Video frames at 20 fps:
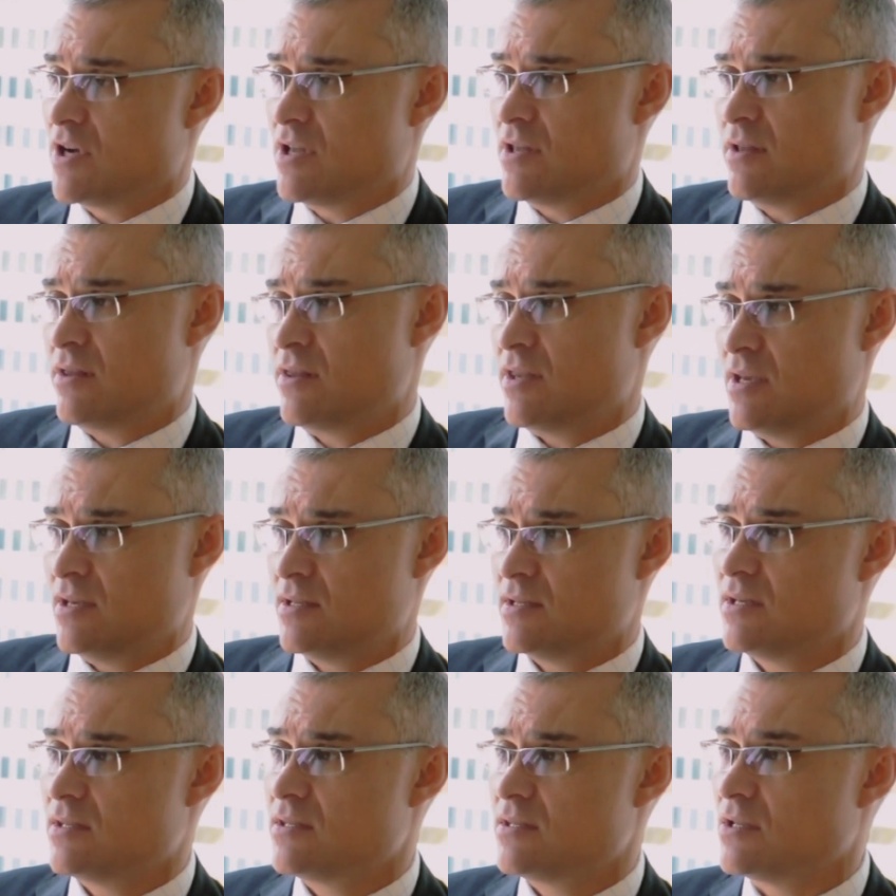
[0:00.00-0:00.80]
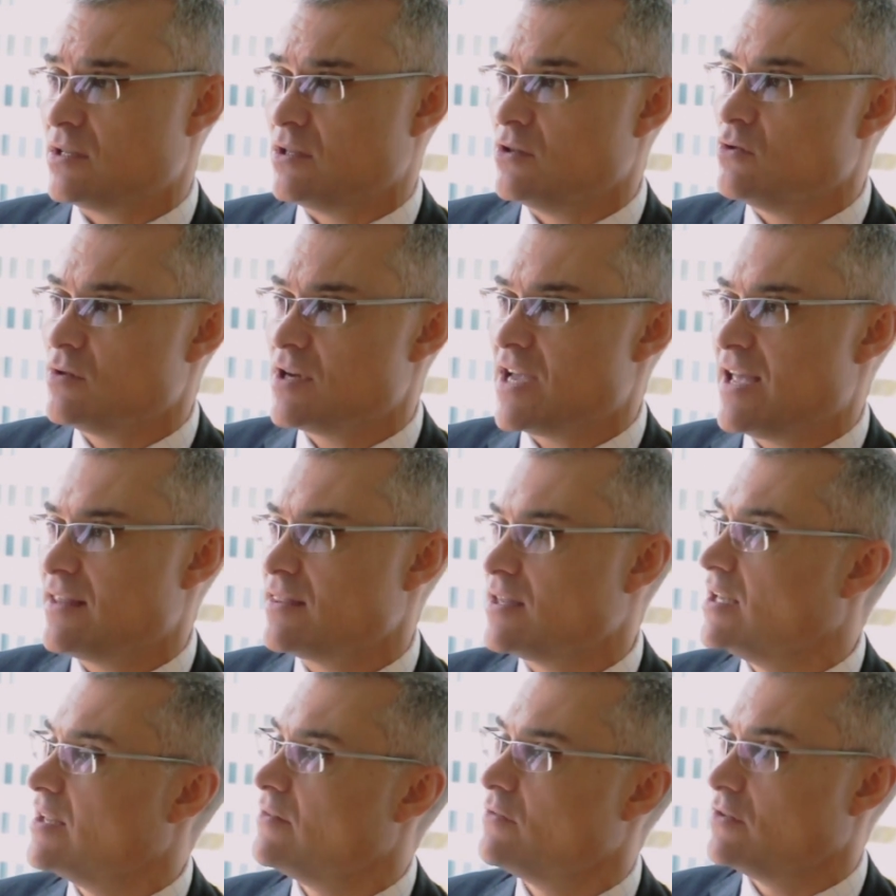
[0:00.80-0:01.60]
one of the things is to look
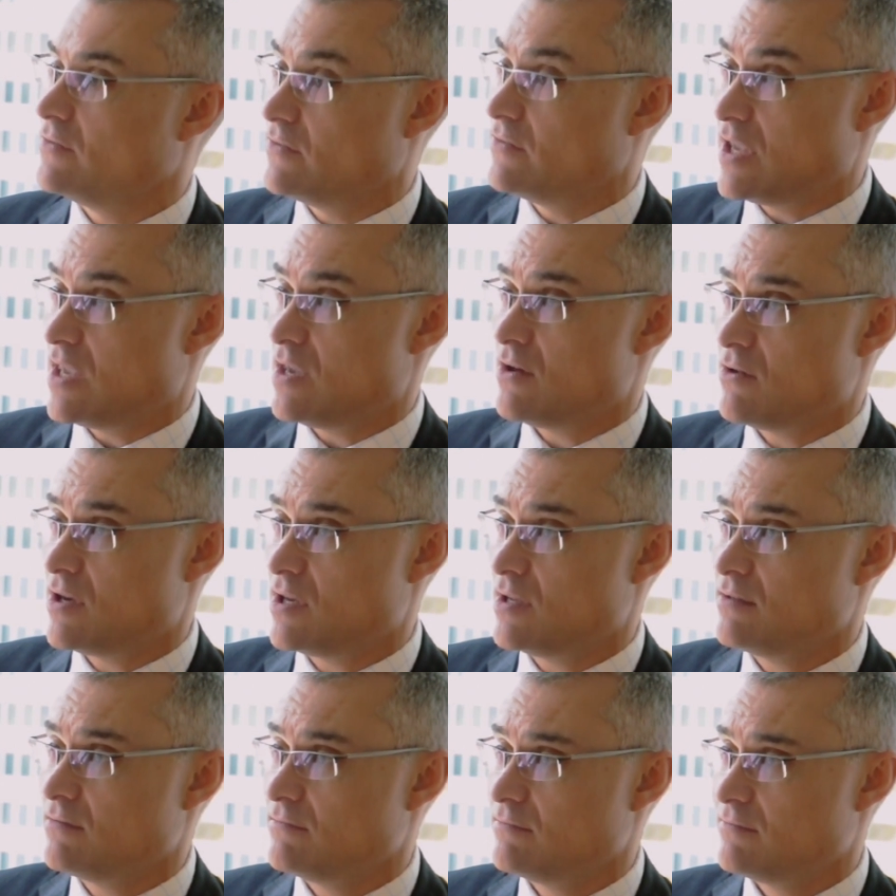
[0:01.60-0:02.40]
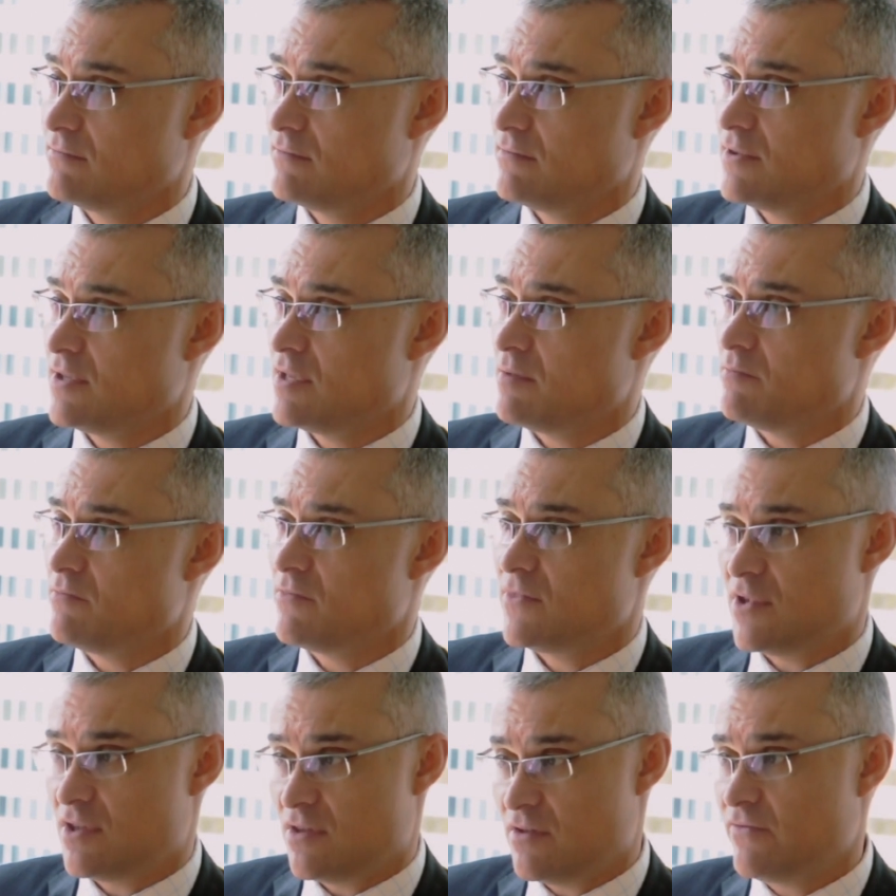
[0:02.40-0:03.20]
at the level of gearing
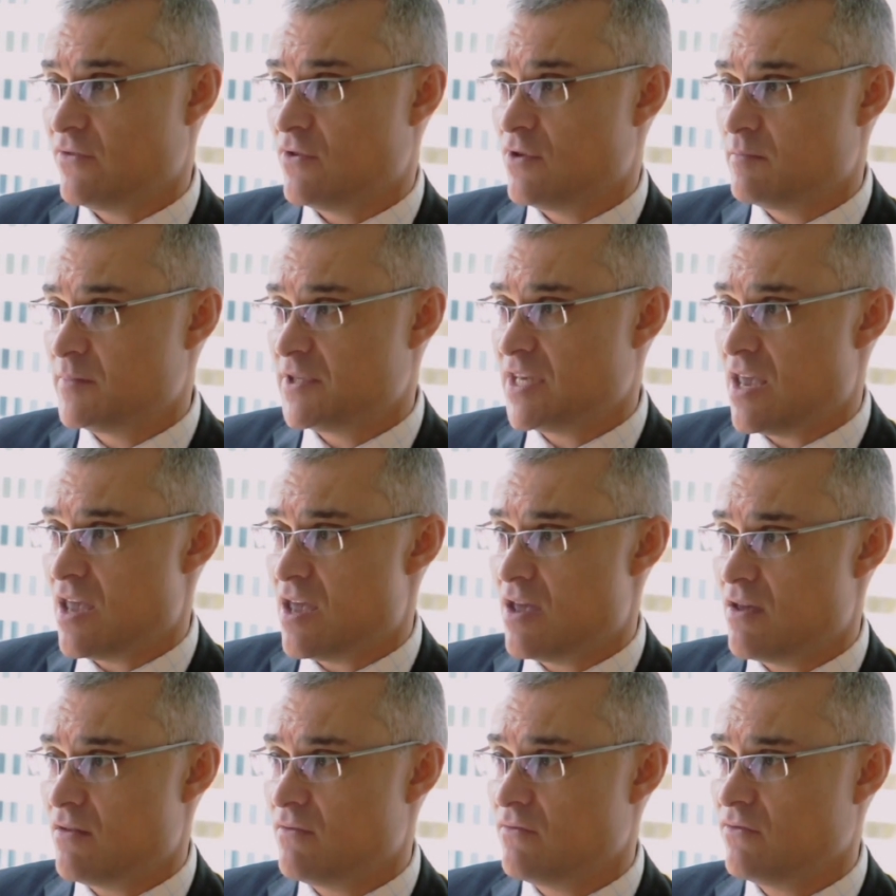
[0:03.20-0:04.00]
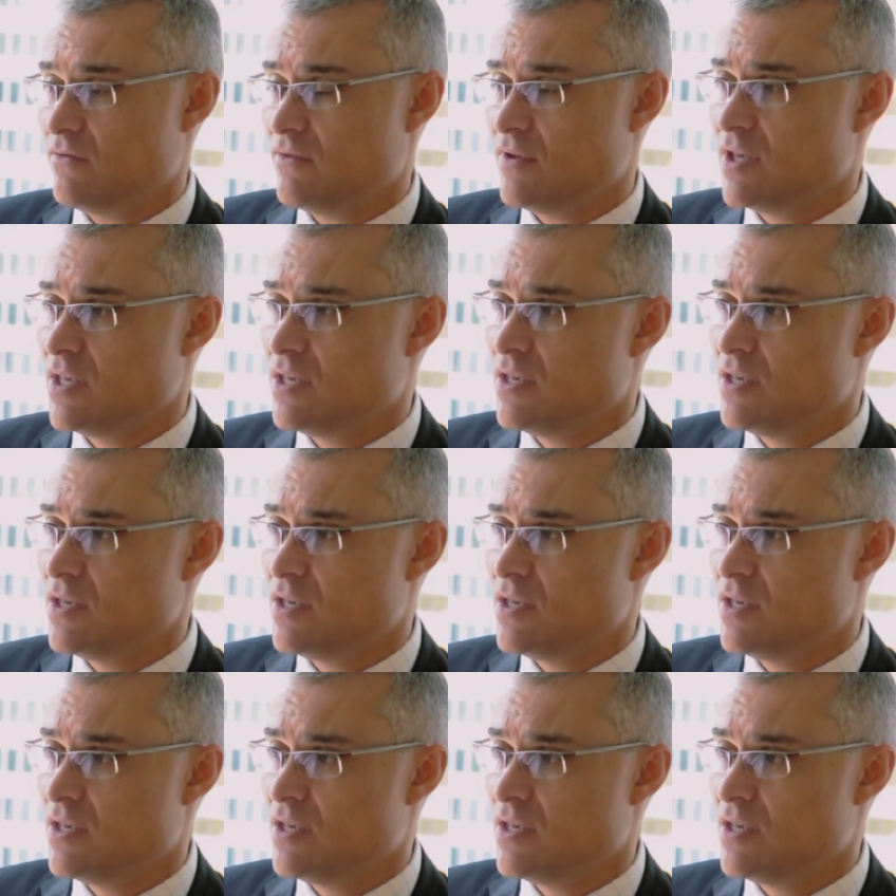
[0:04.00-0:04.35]
that the firms have,